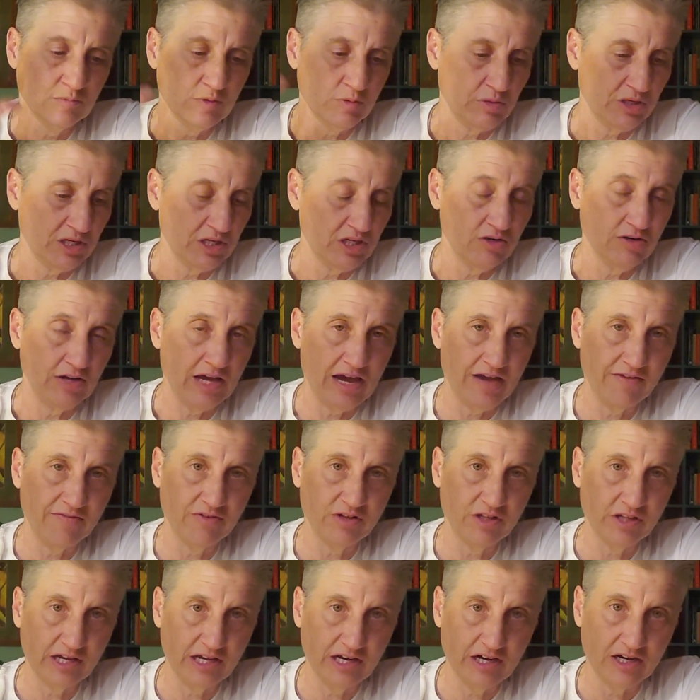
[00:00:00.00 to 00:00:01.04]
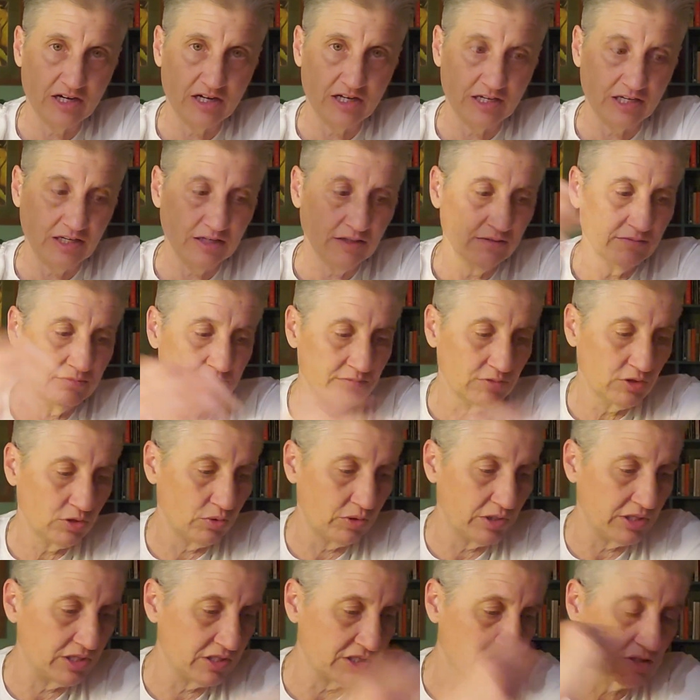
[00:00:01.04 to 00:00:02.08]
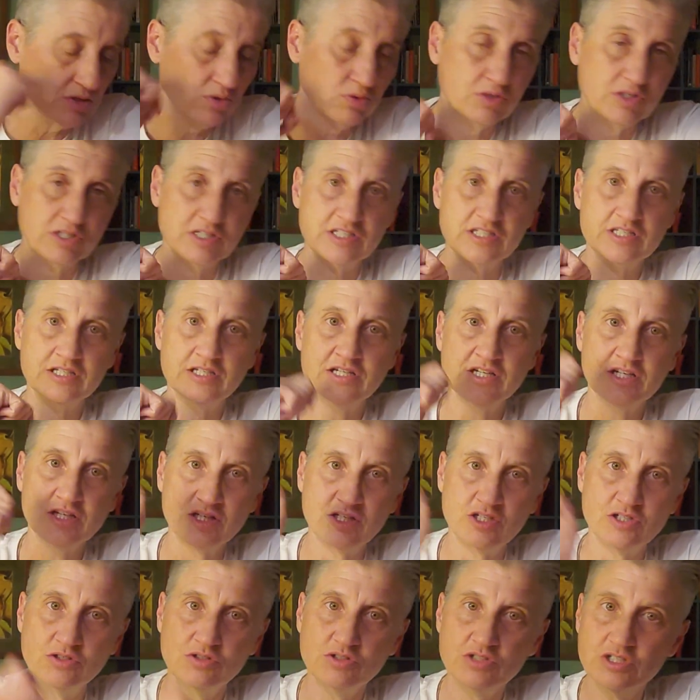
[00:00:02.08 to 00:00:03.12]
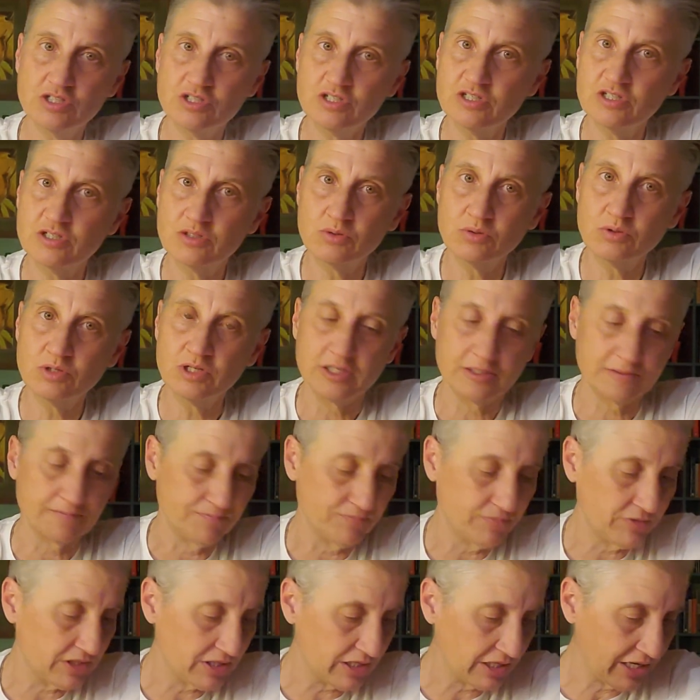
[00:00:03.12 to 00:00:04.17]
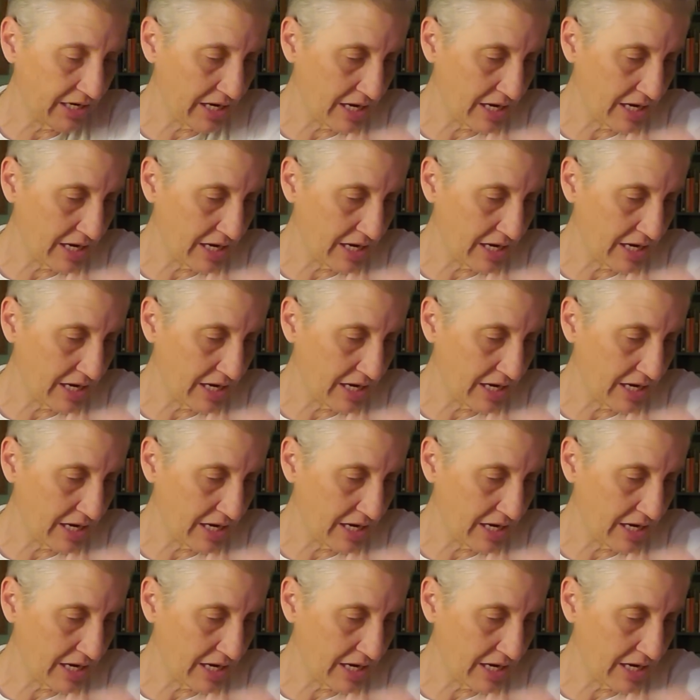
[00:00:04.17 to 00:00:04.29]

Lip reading: But you have clarity. Queen of Swords. Use your sword. Get